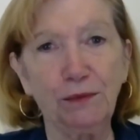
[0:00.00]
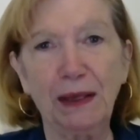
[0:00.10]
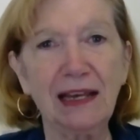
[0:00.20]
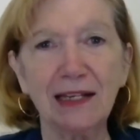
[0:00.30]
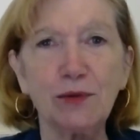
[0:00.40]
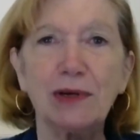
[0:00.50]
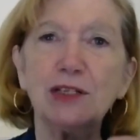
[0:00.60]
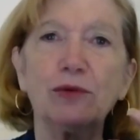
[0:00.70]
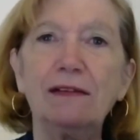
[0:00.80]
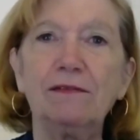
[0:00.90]
because
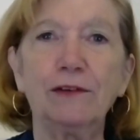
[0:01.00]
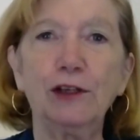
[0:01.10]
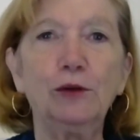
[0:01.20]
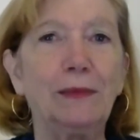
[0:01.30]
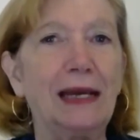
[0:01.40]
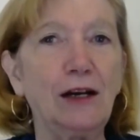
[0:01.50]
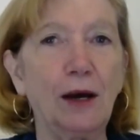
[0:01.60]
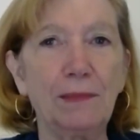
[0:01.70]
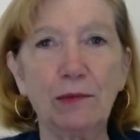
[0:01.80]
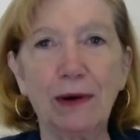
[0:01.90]
what's right for you may
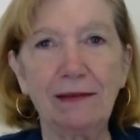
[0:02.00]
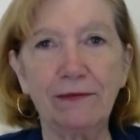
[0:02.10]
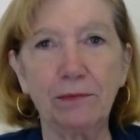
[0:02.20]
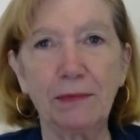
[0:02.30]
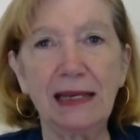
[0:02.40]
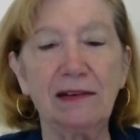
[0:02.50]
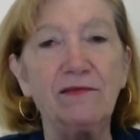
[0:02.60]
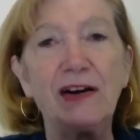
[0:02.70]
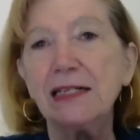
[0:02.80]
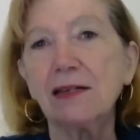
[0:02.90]
not be right for me, and
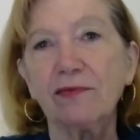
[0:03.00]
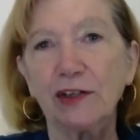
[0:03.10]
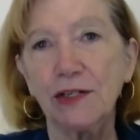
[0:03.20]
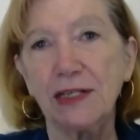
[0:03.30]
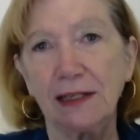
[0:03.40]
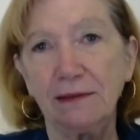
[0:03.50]
vice versa.